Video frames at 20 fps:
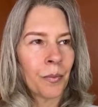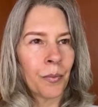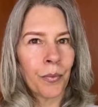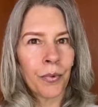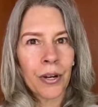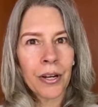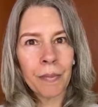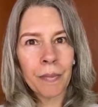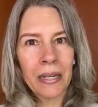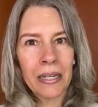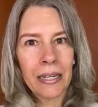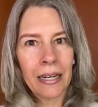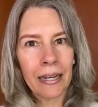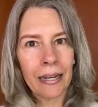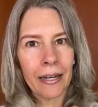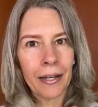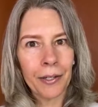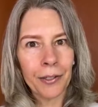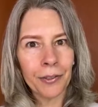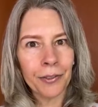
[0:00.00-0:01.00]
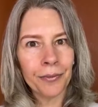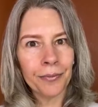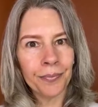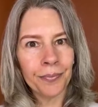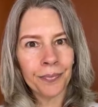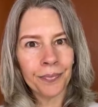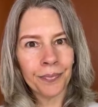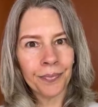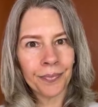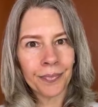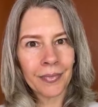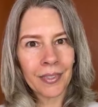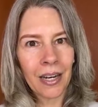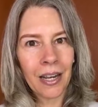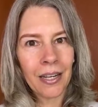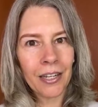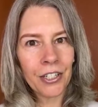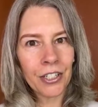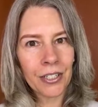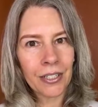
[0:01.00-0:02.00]
bring me down,
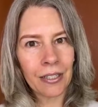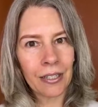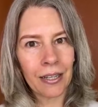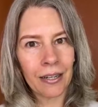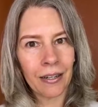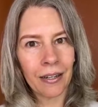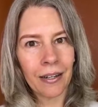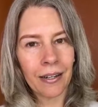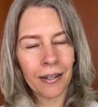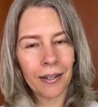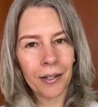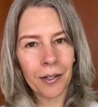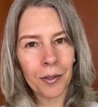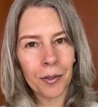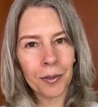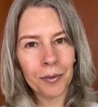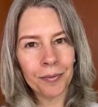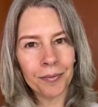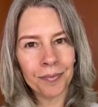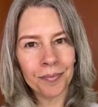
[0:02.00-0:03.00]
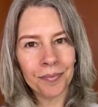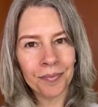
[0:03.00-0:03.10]
I just let it go.